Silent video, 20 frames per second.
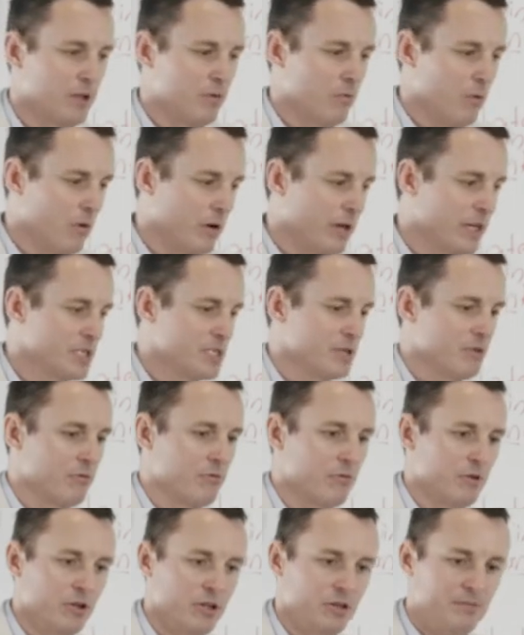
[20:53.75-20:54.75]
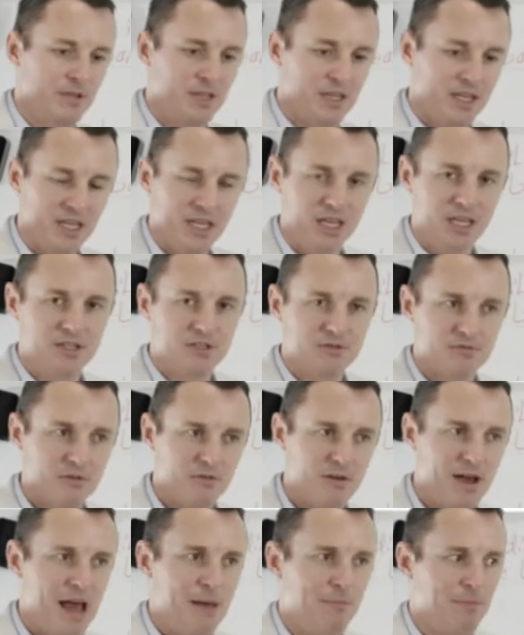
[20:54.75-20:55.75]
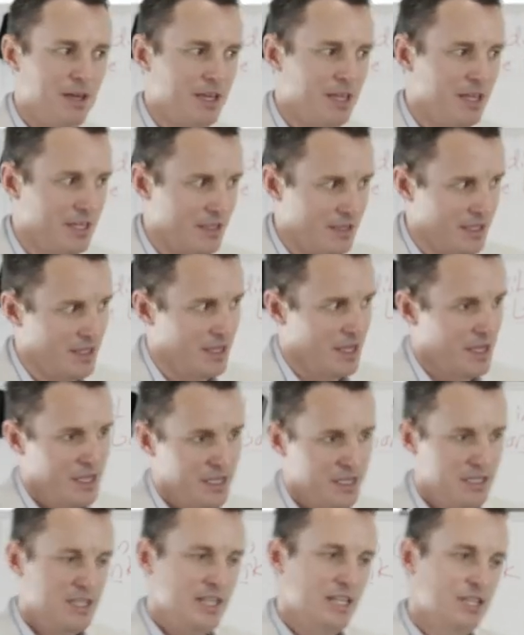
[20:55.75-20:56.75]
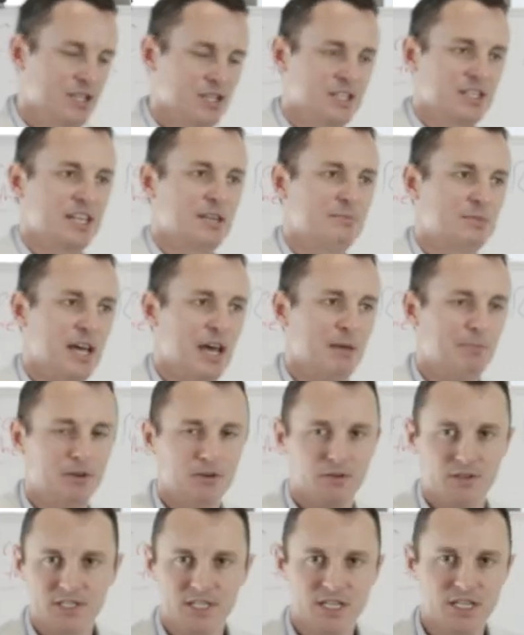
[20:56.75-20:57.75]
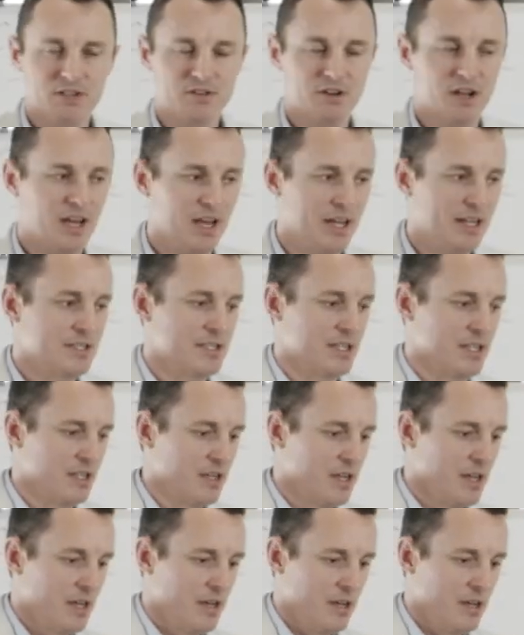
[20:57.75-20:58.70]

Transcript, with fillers: You walk into a room, and the kids are all happy, and the teacher seems happy, or the teacher aides, and